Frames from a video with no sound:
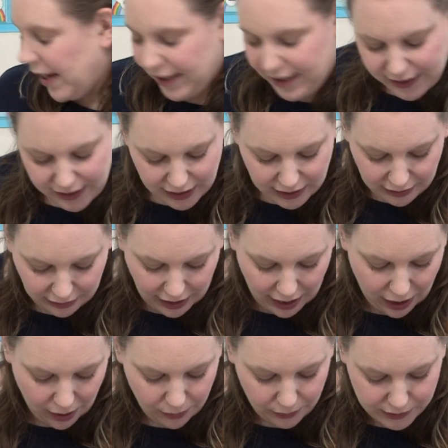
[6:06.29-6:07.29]
see
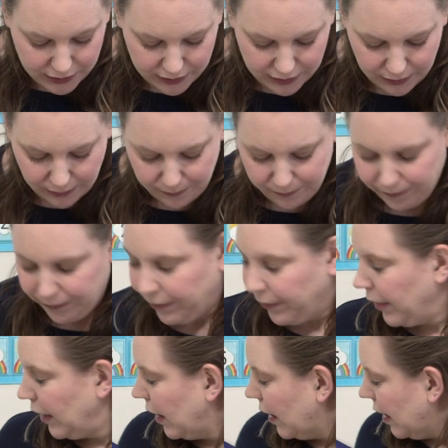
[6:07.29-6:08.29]
clouds
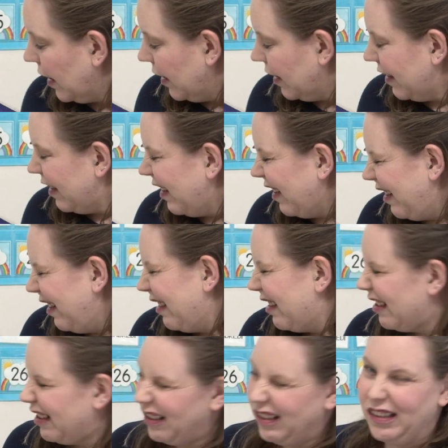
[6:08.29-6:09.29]
and
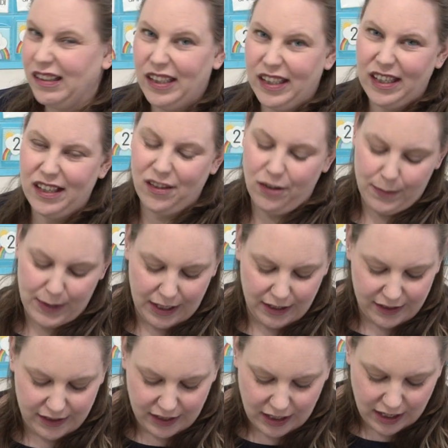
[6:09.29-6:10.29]
a little bit
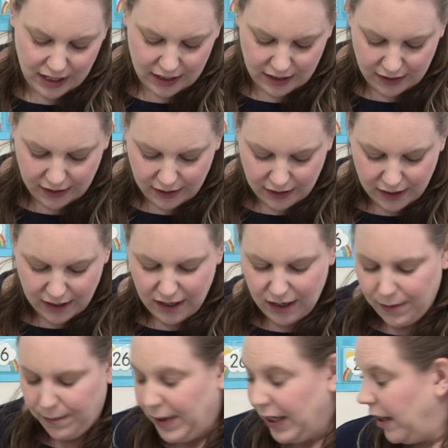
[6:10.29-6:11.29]
of sun,
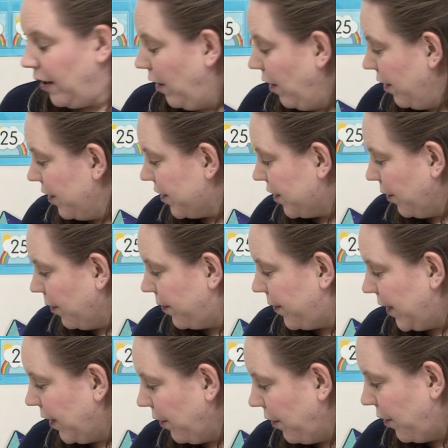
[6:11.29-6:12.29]
but I also
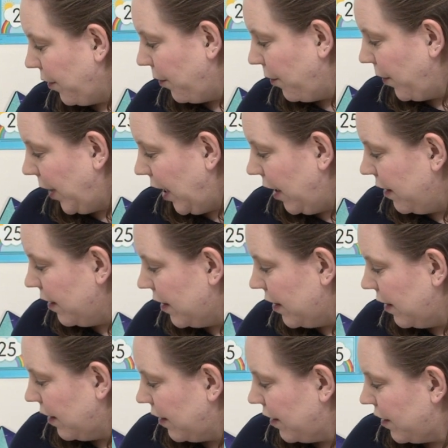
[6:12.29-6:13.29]
feel the wind.
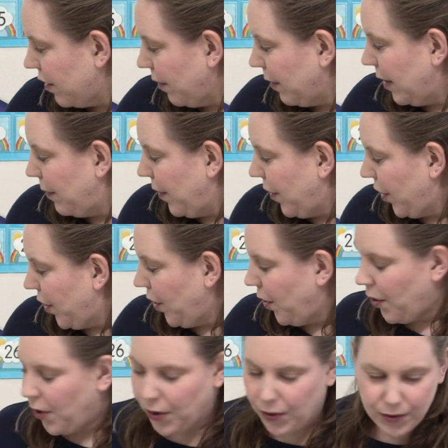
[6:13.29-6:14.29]
So I'm going to put
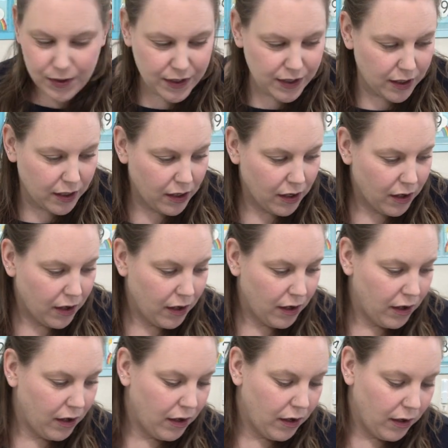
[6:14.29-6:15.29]
those
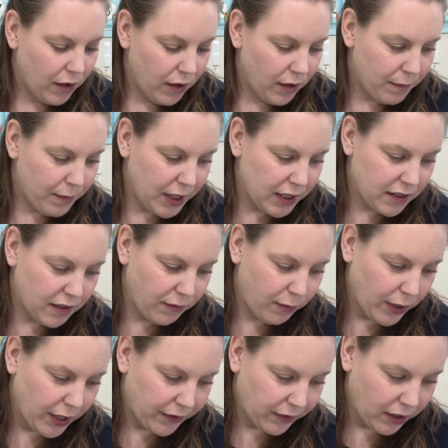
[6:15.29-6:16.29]
bits of
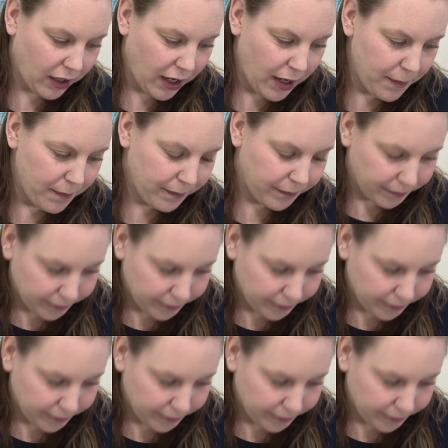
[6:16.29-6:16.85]
weather up.